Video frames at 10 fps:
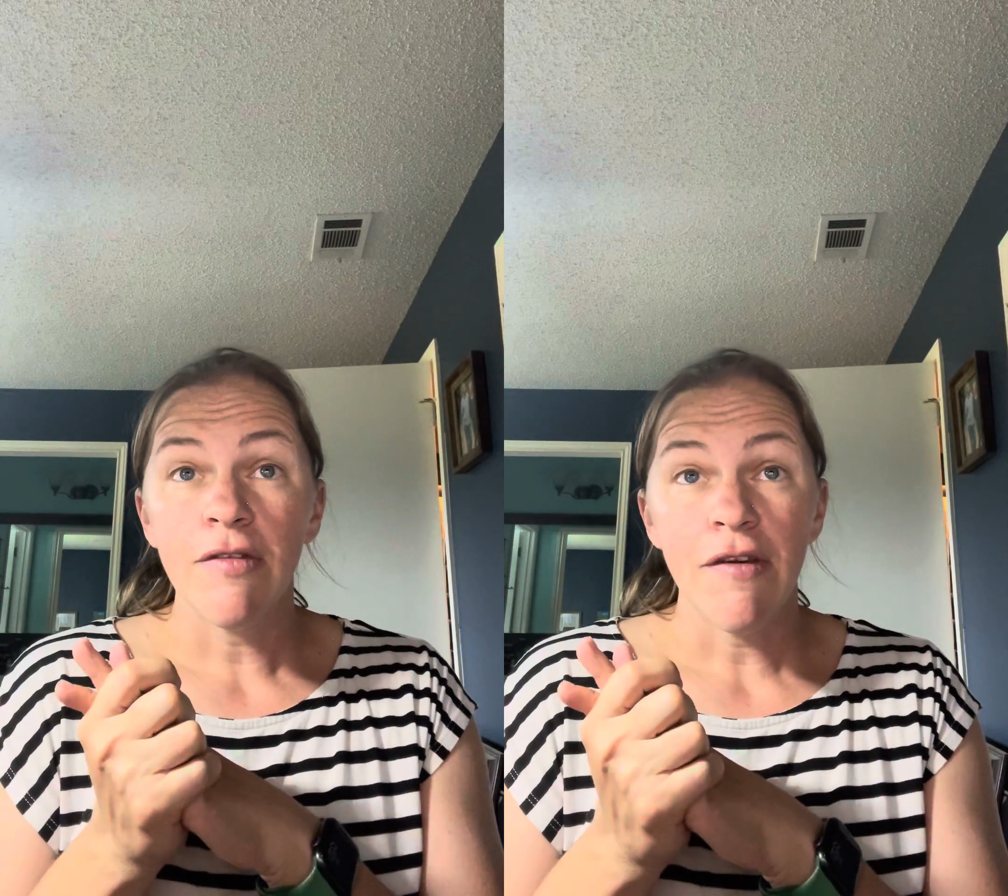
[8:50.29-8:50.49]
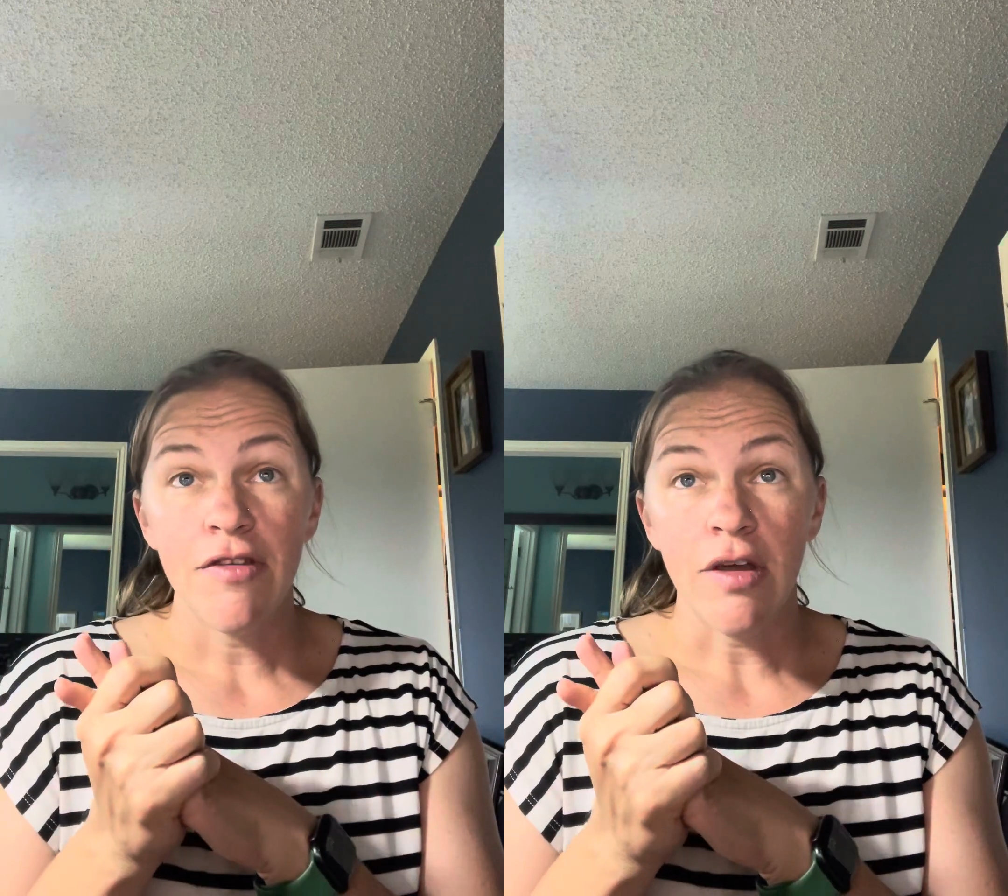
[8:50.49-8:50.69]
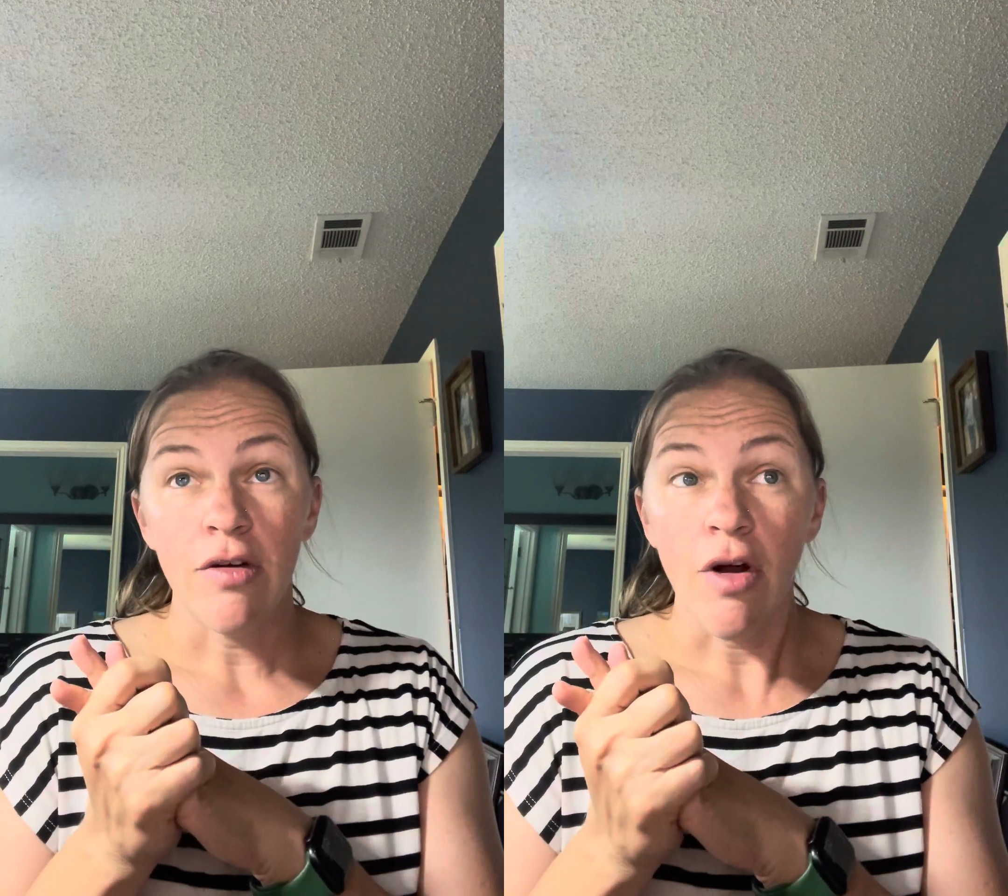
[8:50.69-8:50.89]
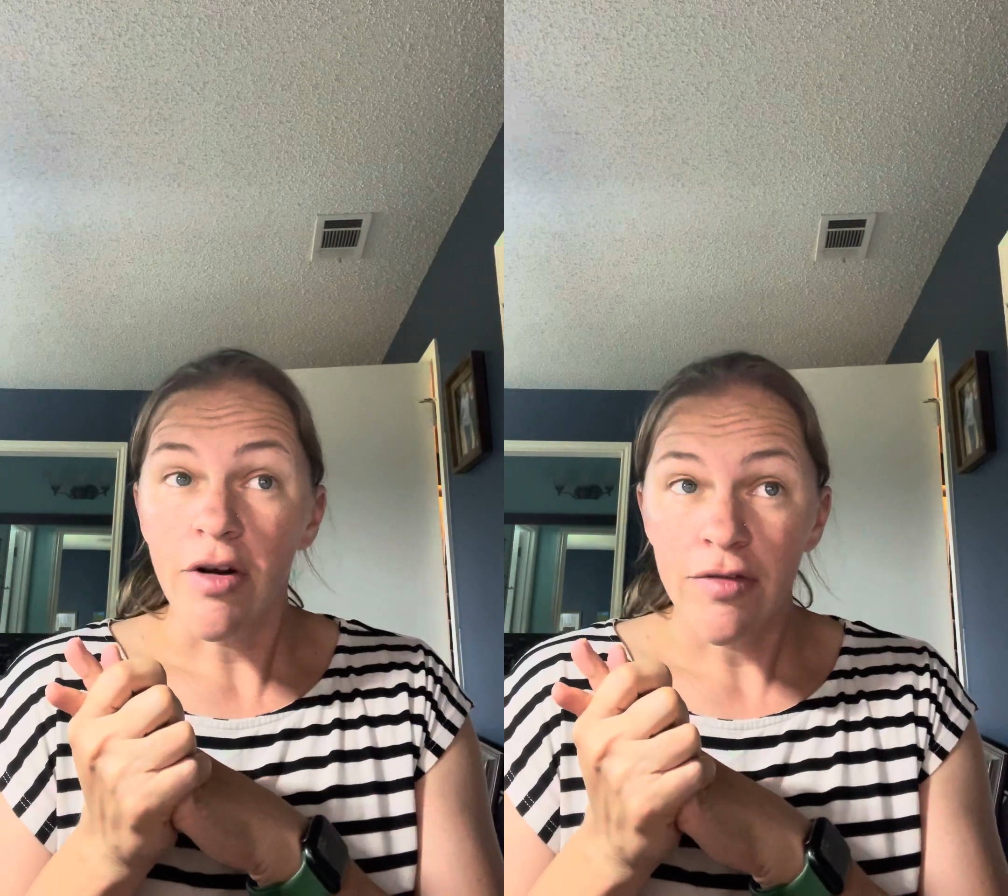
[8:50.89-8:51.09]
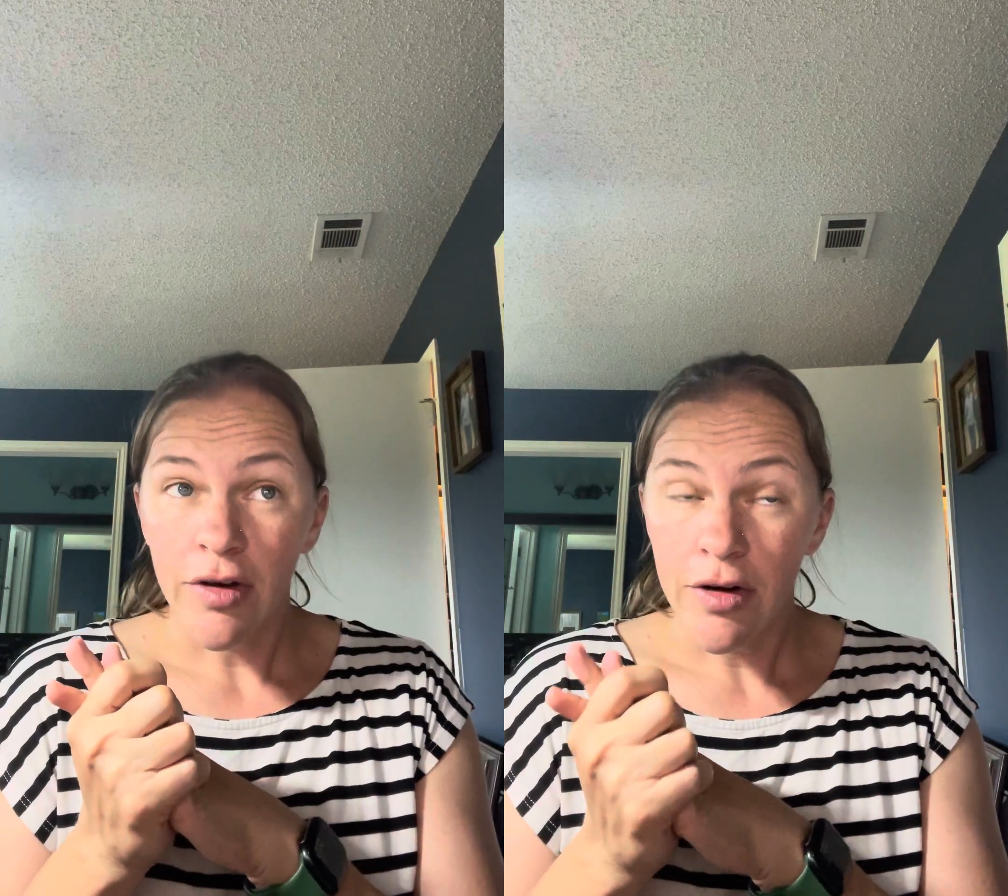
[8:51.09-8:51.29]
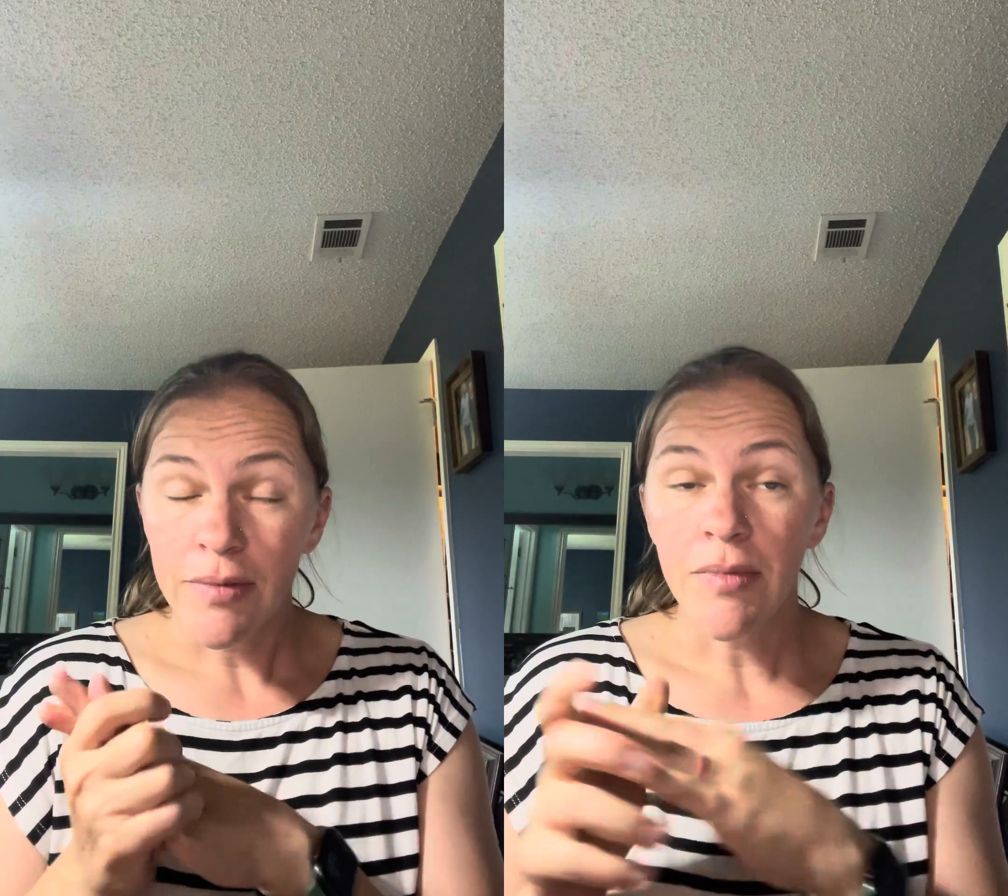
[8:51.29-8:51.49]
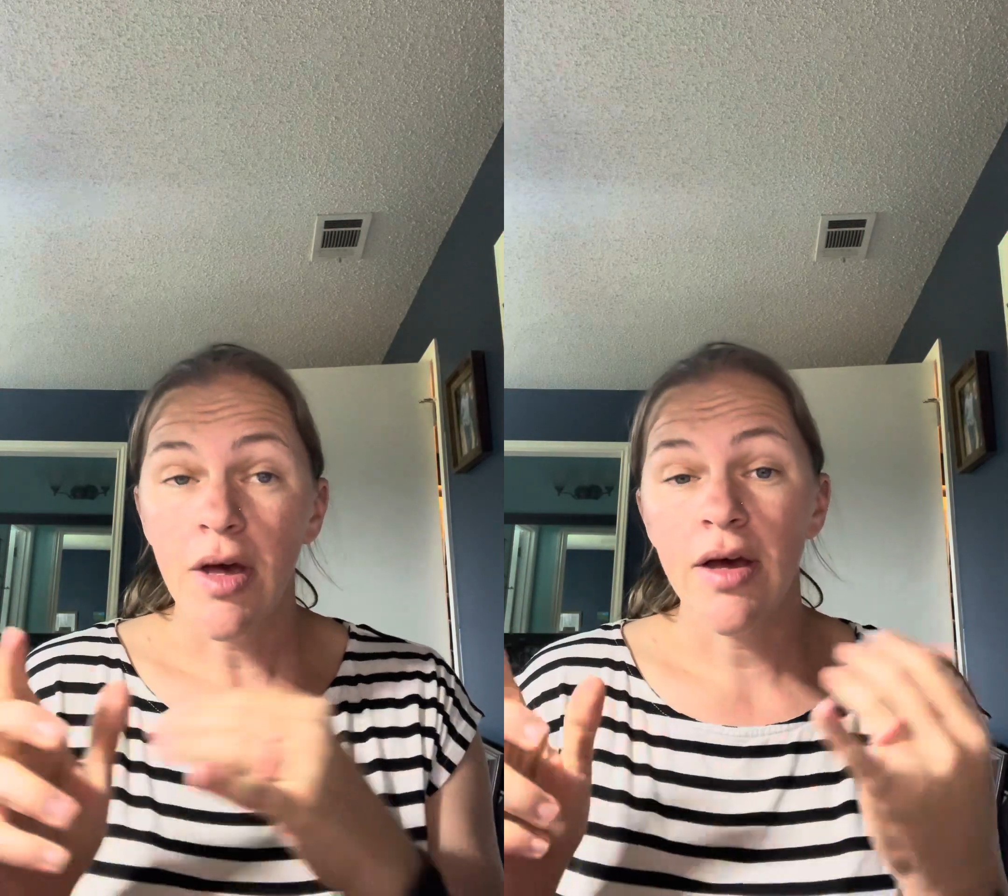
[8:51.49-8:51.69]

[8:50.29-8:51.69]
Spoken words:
left-sided heart failure.